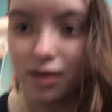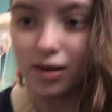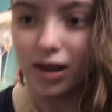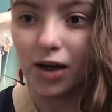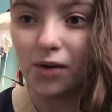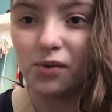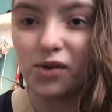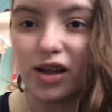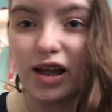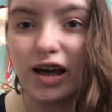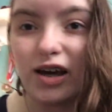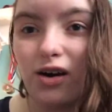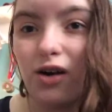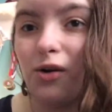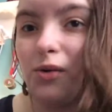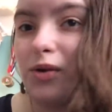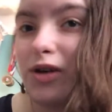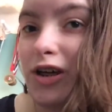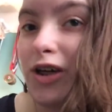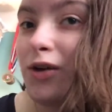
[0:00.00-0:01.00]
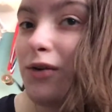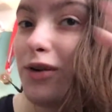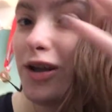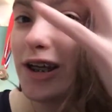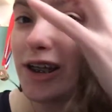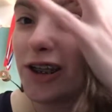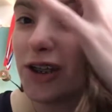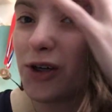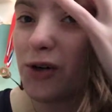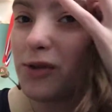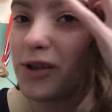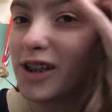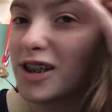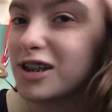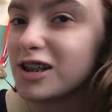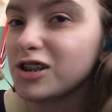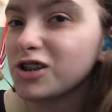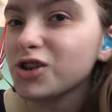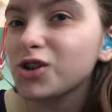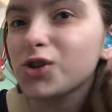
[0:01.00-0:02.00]
They were like, oh, well, you need to go see
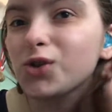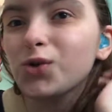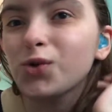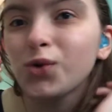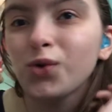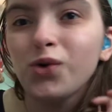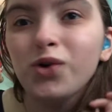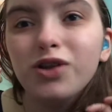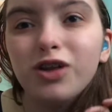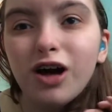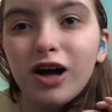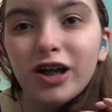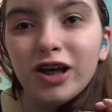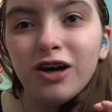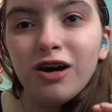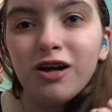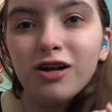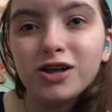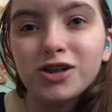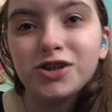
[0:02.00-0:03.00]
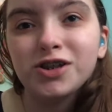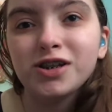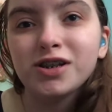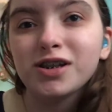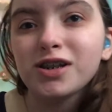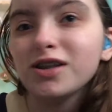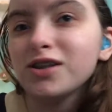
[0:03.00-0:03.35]
the school audiologist.